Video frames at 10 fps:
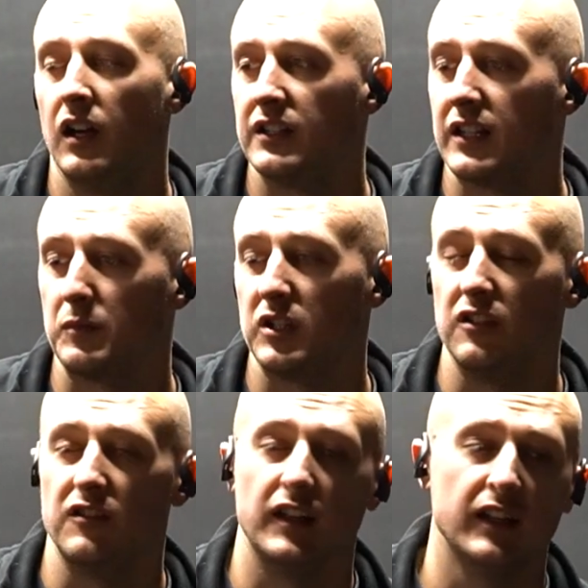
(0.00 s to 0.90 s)
It's up to
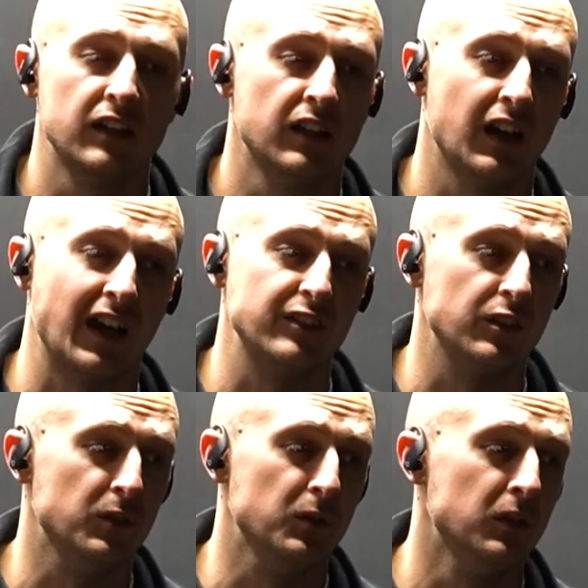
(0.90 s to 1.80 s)
you really. I
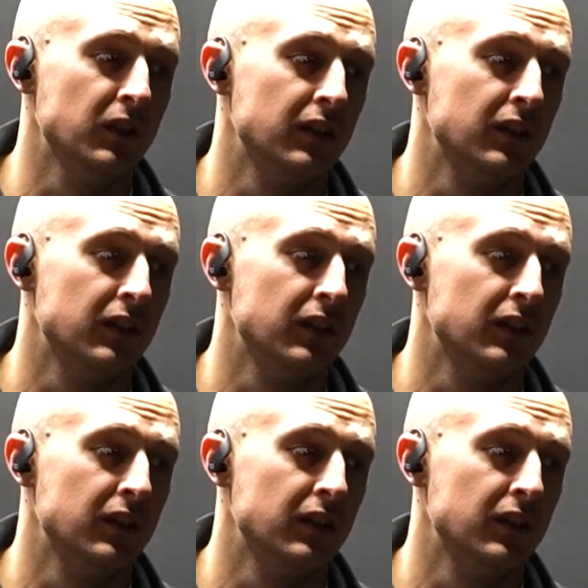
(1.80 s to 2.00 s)
do